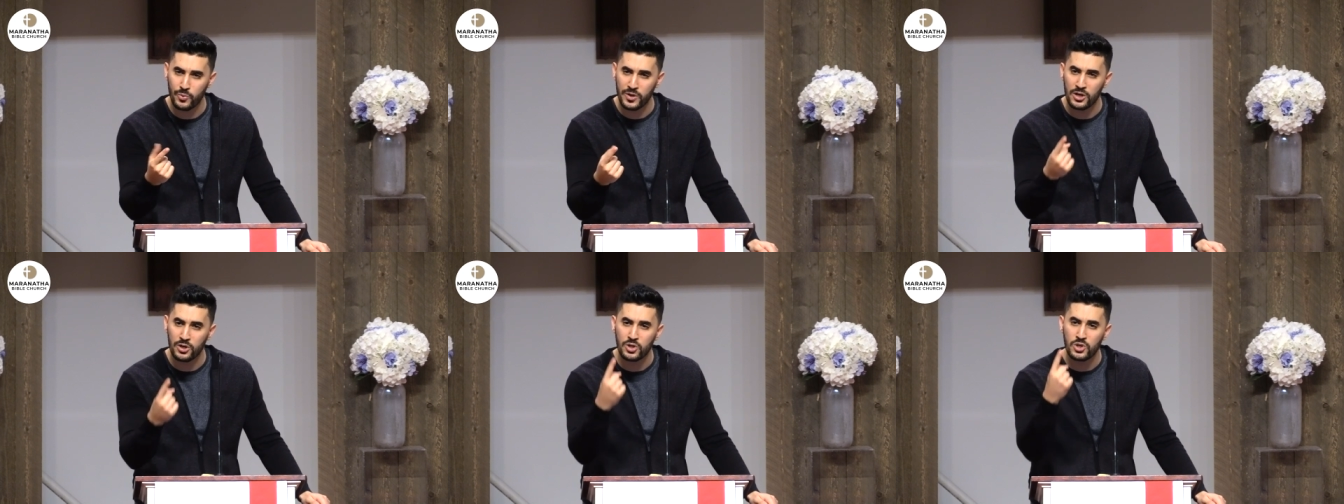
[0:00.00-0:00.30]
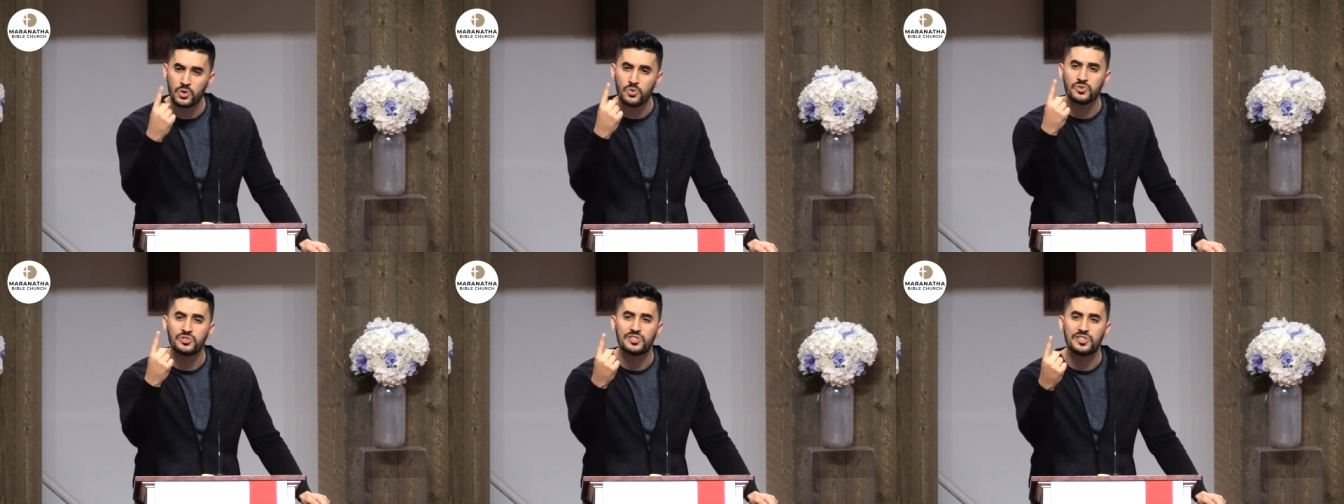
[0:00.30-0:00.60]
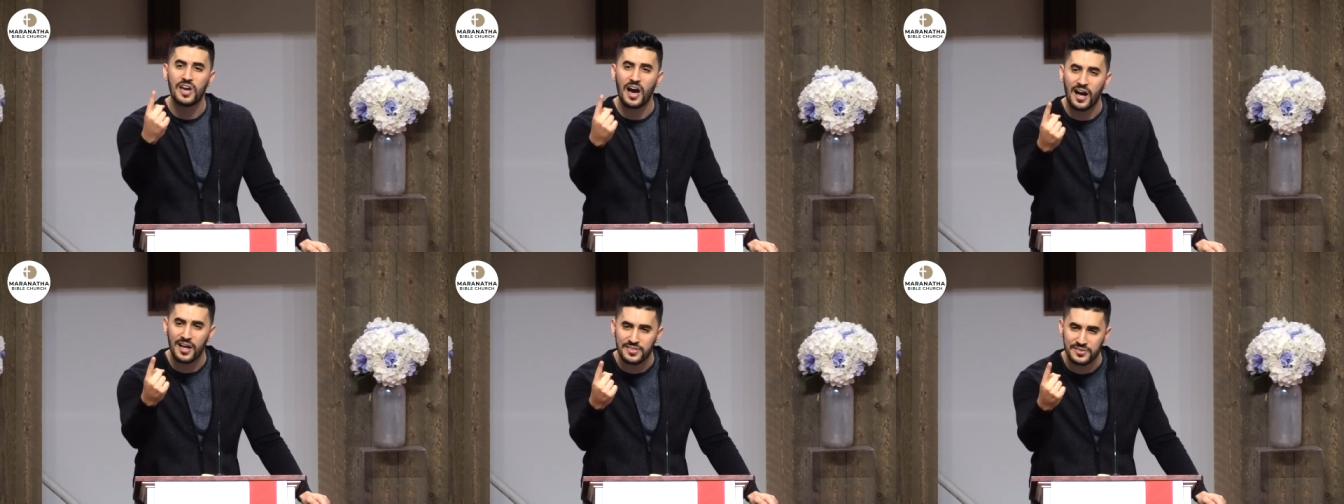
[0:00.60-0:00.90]
we don't use
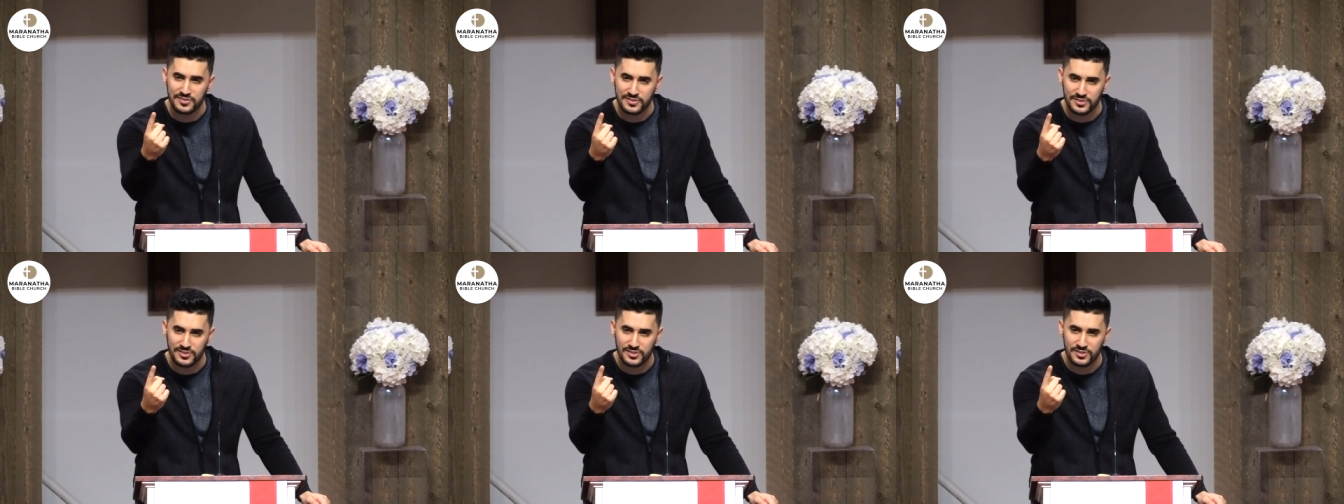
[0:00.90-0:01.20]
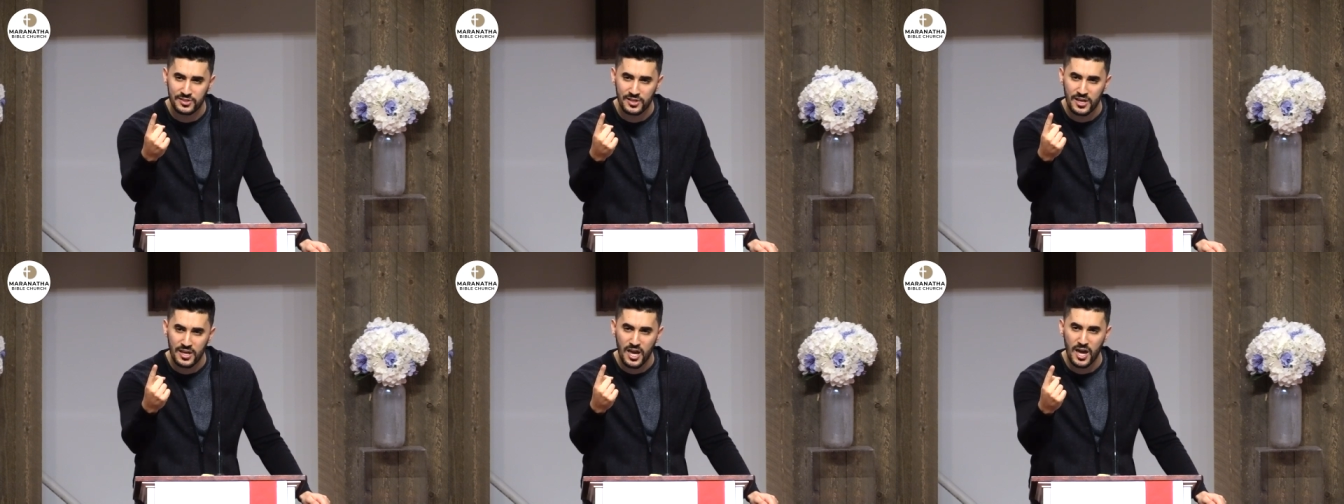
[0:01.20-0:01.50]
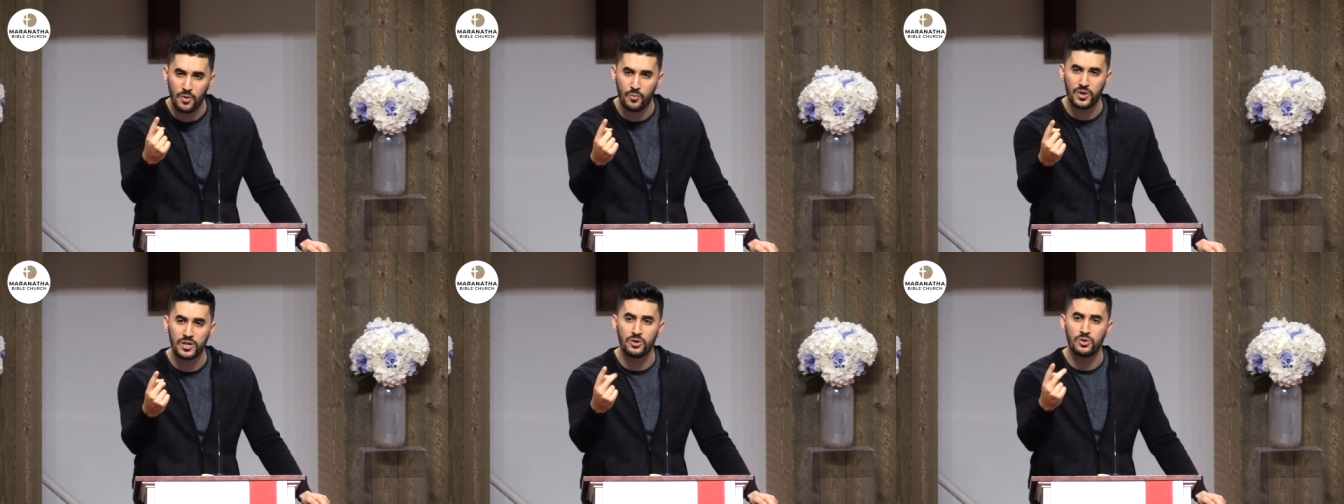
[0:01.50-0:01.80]
guns,
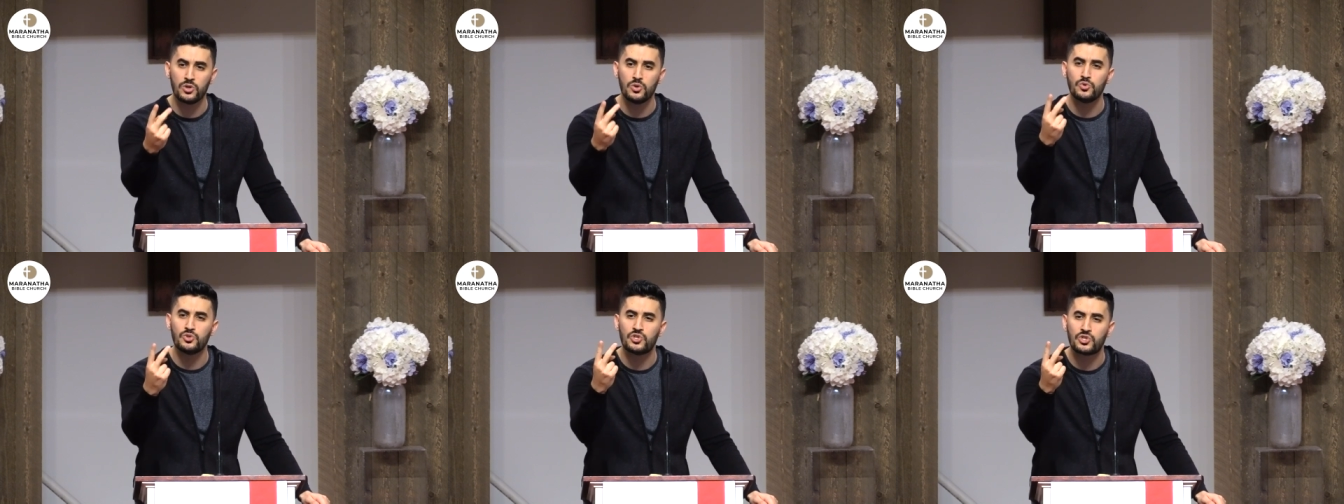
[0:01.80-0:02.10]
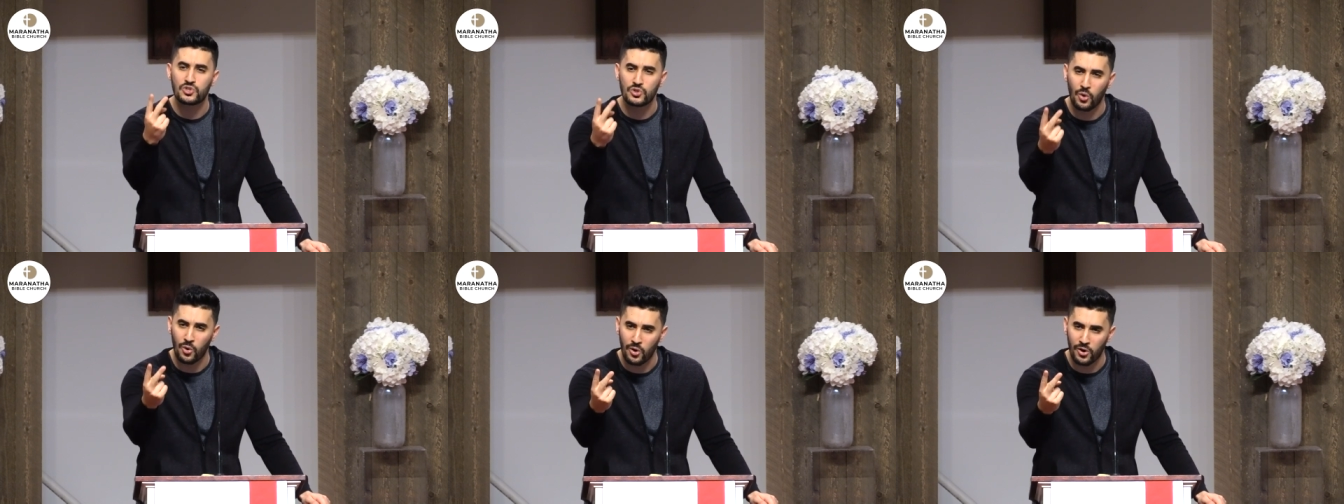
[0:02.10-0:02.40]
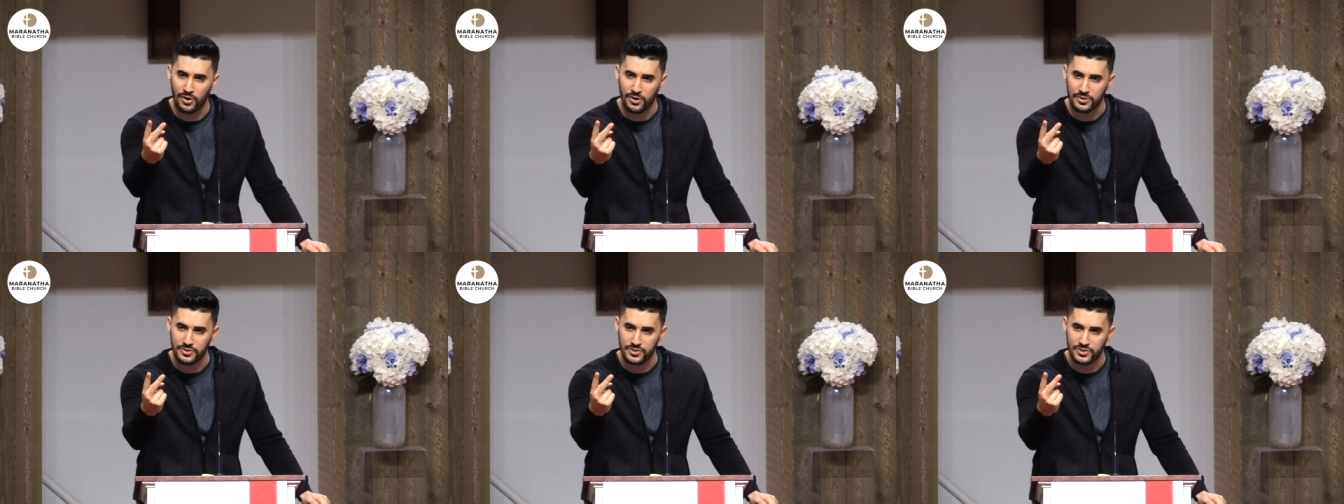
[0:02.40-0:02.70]
and we don't use
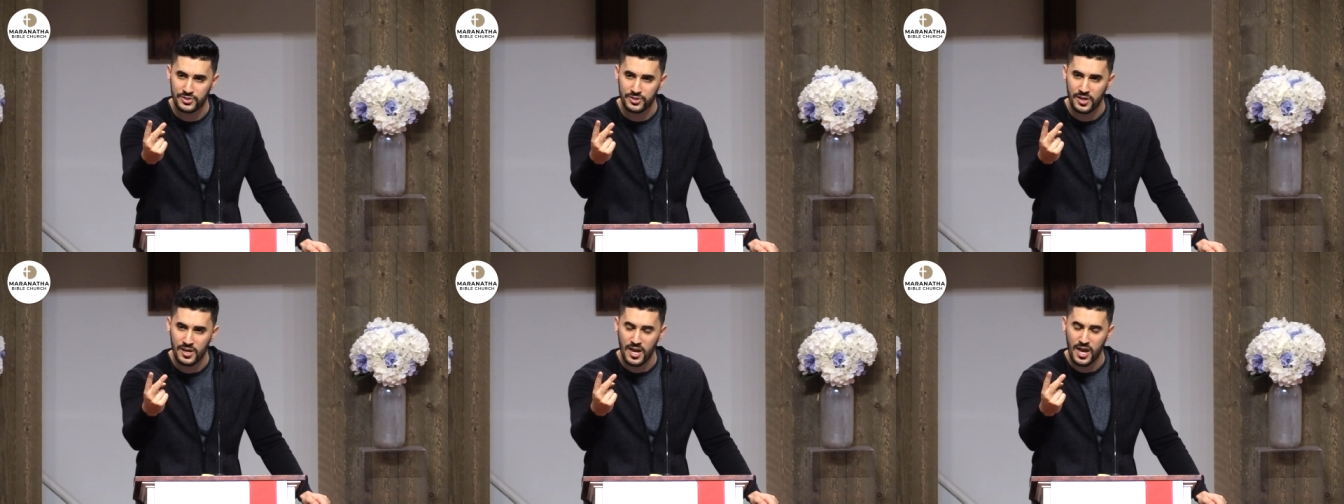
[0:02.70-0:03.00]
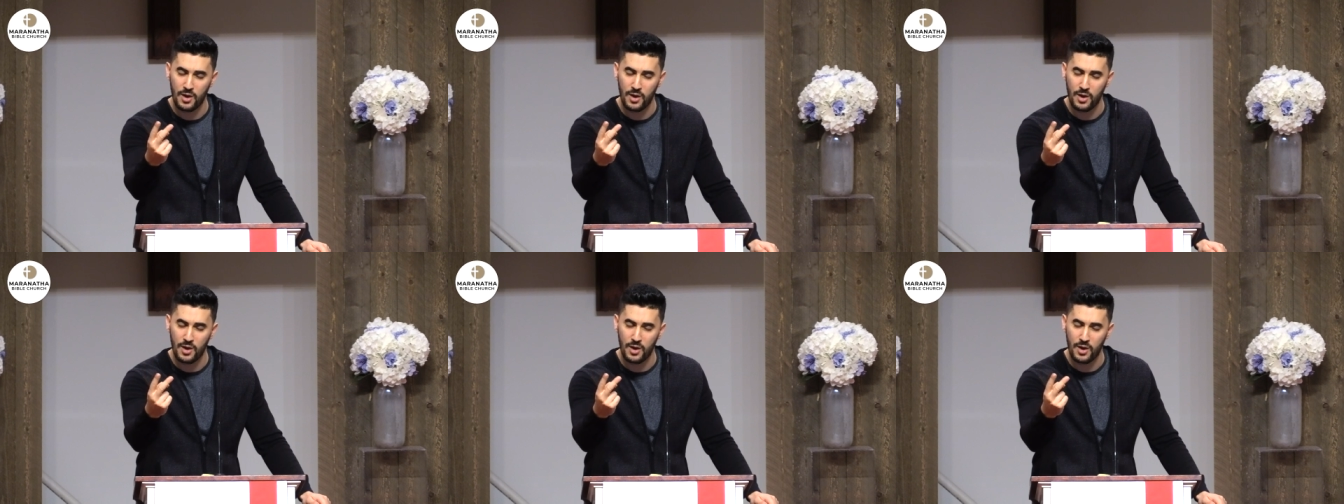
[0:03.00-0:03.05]
swords,